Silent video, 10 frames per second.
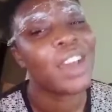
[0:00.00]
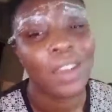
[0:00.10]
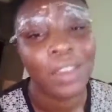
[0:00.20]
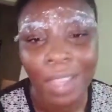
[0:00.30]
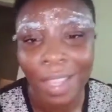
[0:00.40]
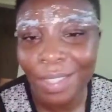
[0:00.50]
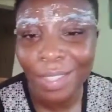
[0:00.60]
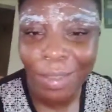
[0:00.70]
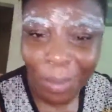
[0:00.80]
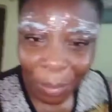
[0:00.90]
already
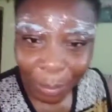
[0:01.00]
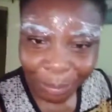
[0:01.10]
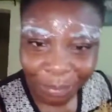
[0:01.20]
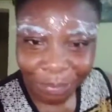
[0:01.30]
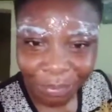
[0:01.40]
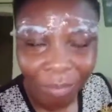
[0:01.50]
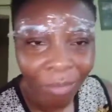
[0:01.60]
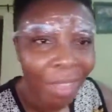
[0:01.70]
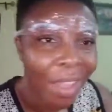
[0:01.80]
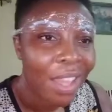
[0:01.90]
done
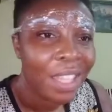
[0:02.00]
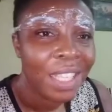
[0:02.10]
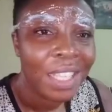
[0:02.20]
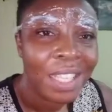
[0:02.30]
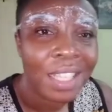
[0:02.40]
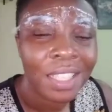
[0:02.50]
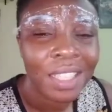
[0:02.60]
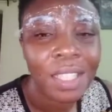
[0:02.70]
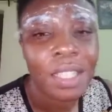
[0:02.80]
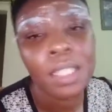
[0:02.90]
my craft. Okay, now
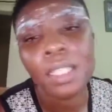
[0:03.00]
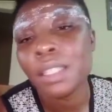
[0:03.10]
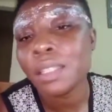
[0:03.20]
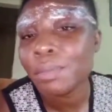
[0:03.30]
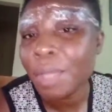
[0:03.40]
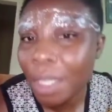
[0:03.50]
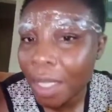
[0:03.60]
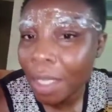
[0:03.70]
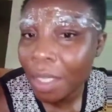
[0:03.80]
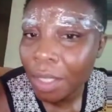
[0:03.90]
here is
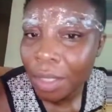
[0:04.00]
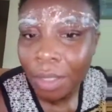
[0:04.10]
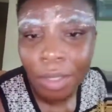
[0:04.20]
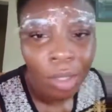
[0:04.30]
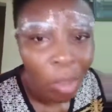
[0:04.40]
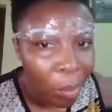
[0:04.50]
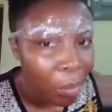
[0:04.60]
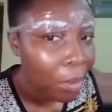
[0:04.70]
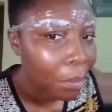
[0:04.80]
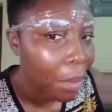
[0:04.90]
where I
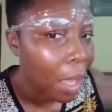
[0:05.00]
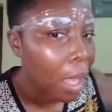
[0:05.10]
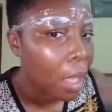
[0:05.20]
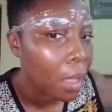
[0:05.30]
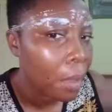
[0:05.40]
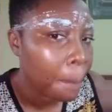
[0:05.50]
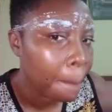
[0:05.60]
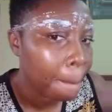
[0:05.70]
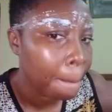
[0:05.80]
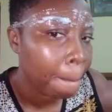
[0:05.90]
had
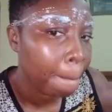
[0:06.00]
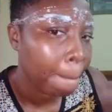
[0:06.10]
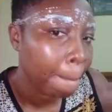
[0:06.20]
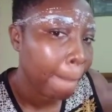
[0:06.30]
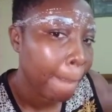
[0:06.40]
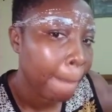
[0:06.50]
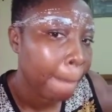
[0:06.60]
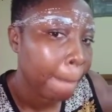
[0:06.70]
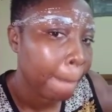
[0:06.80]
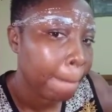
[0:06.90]
numbed my
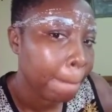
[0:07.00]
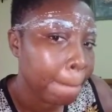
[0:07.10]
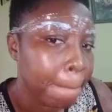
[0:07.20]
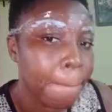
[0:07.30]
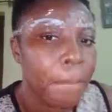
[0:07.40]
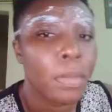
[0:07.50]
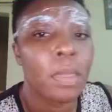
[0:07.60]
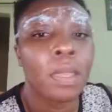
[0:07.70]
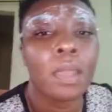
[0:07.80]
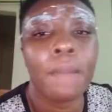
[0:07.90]

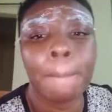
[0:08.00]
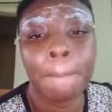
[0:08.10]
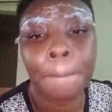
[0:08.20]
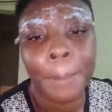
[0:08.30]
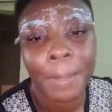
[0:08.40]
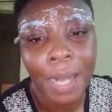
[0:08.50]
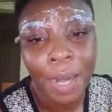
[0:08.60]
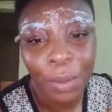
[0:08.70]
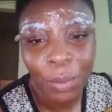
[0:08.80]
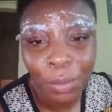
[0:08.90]
brows. I
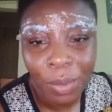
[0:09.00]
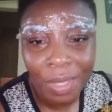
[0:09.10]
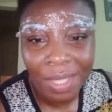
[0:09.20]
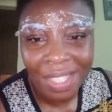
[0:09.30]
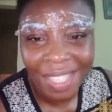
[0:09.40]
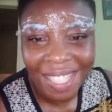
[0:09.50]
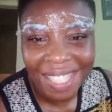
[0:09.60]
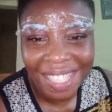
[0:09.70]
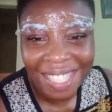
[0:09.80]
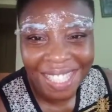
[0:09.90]
used the numbing
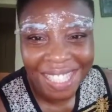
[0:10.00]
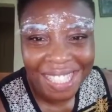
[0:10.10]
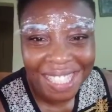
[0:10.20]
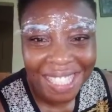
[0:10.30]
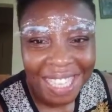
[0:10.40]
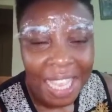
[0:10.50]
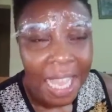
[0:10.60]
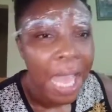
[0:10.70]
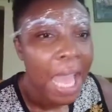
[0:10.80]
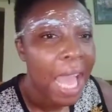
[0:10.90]
cream
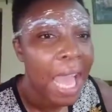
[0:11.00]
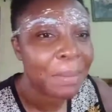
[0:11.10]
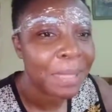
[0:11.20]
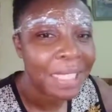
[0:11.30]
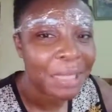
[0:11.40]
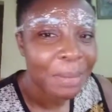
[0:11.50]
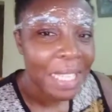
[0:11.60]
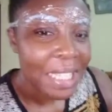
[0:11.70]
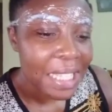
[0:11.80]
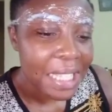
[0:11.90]
to numb
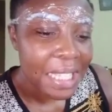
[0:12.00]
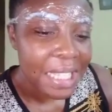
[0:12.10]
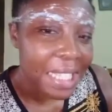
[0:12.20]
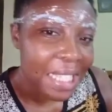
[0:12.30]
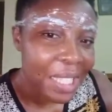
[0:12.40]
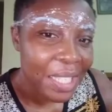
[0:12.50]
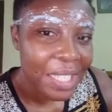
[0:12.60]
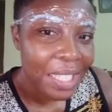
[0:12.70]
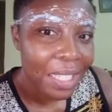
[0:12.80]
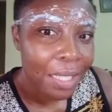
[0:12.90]
my brows,
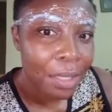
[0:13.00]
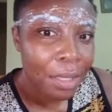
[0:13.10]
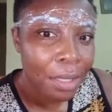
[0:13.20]
and